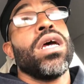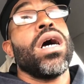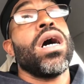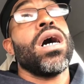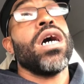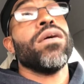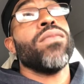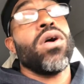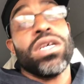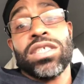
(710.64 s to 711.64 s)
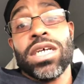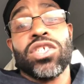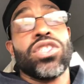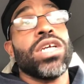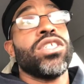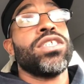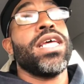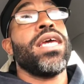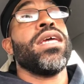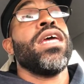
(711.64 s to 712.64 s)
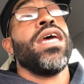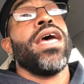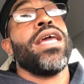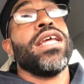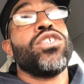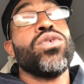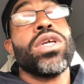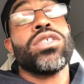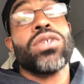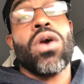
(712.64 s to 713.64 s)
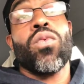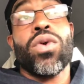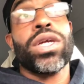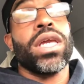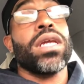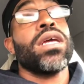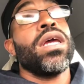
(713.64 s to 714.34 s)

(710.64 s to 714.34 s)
on such and such date, and that you can start working.